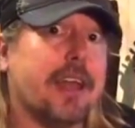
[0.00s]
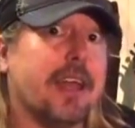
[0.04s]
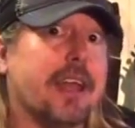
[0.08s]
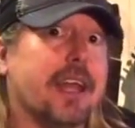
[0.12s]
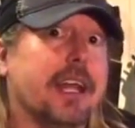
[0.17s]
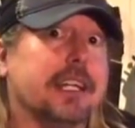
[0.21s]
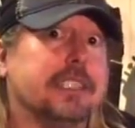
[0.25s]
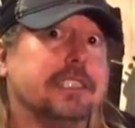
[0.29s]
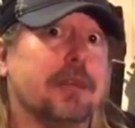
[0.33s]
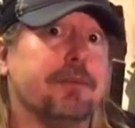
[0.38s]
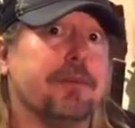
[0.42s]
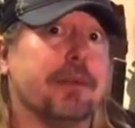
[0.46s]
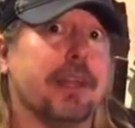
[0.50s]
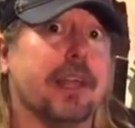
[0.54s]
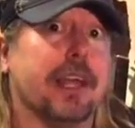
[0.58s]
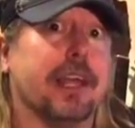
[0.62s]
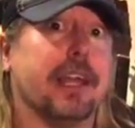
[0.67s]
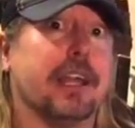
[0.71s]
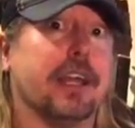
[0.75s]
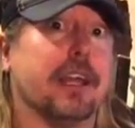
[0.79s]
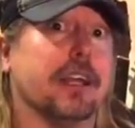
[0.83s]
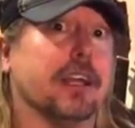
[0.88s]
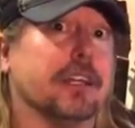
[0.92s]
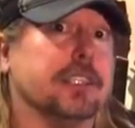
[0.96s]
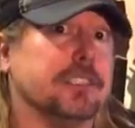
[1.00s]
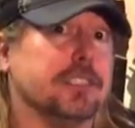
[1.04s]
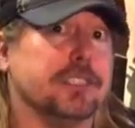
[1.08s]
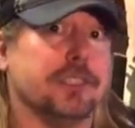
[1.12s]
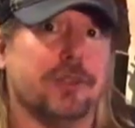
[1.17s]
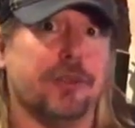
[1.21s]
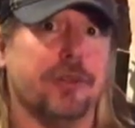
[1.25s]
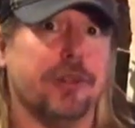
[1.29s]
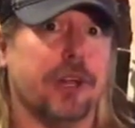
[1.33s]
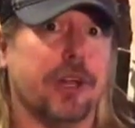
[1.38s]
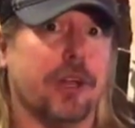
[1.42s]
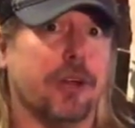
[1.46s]
it's emulating a
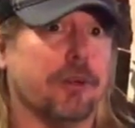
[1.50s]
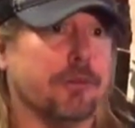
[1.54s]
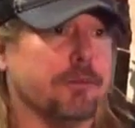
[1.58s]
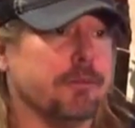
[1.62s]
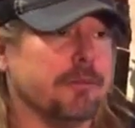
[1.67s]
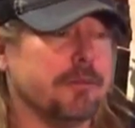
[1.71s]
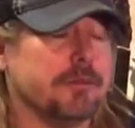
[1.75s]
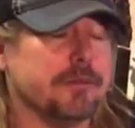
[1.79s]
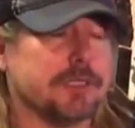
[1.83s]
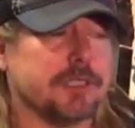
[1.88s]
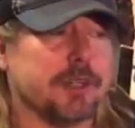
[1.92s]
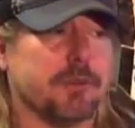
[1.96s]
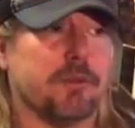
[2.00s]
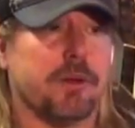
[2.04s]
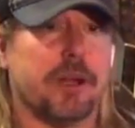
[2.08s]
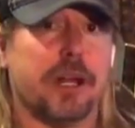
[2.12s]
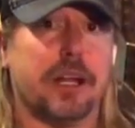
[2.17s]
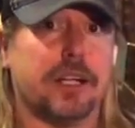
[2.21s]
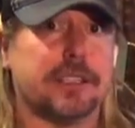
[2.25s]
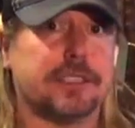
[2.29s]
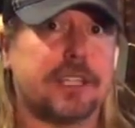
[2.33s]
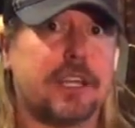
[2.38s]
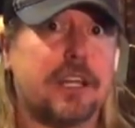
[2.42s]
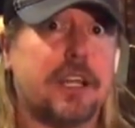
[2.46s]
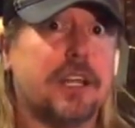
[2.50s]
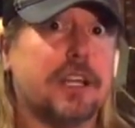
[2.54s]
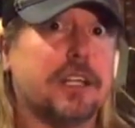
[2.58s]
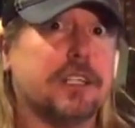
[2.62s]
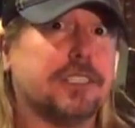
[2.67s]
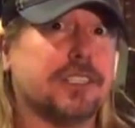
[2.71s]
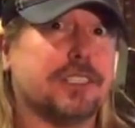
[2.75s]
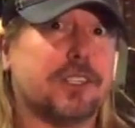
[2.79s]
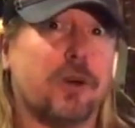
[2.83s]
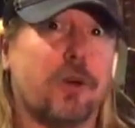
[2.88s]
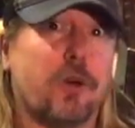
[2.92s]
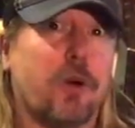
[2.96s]
studio somewhere else.
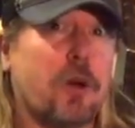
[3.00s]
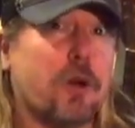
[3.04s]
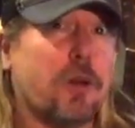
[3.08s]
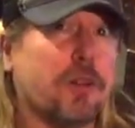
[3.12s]
So